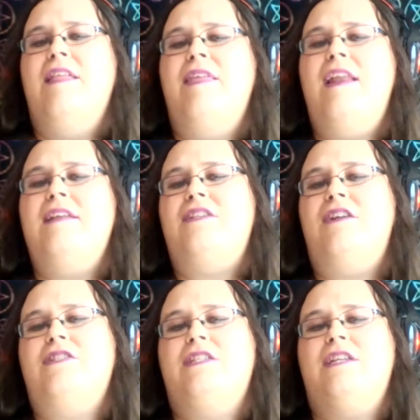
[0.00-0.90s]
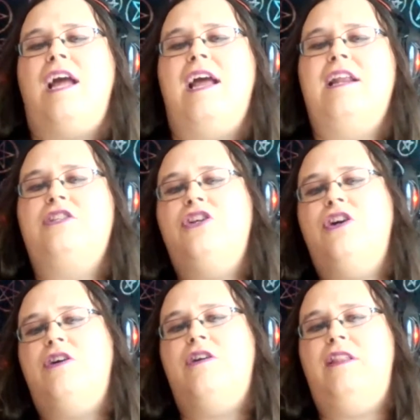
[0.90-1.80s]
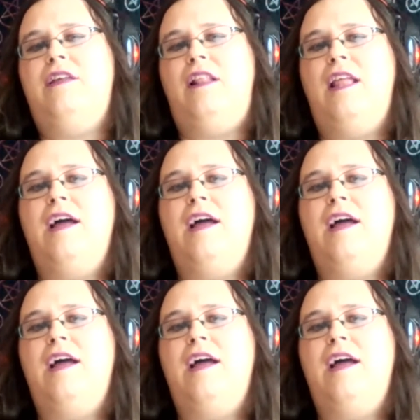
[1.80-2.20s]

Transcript: then it starts to kind of turn a little on